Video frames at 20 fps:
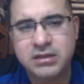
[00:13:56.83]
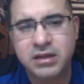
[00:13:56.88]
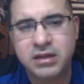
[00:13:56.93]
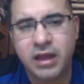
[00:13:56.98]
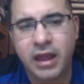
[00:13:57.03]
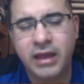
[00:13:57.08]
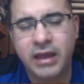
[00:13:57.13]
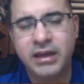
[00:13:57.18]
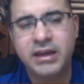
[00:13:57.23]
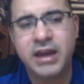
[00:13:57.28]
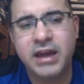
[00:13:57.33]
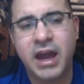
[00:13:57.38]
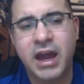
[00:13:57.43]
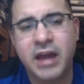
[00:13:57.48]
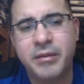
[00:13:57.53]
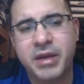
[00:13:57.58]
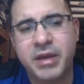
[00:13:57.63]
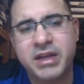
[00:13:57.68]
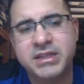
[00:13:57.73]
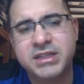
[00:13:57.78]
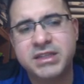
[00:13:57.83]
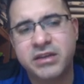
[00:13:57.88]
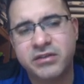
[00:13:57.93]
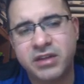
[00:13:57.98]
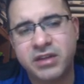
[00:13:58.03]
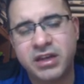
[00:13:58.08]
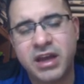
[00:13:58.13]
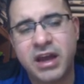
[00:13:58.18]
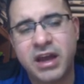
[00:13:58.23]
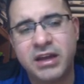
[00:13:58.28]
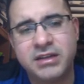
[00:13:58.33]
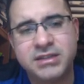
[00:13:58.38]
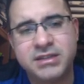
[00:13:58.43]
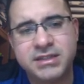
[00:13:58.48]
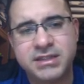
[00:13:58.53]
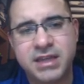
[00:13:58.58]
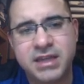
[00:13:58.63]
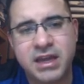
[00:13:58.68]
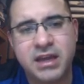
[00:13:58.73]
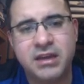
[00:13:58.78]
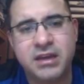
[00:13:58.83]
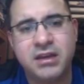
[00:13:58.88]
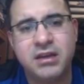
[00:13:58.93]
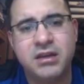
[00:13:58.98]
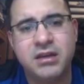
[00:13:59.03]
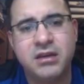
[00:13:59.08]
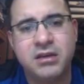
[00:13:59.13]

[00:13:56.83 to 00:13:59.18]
89 minus 79 is 10.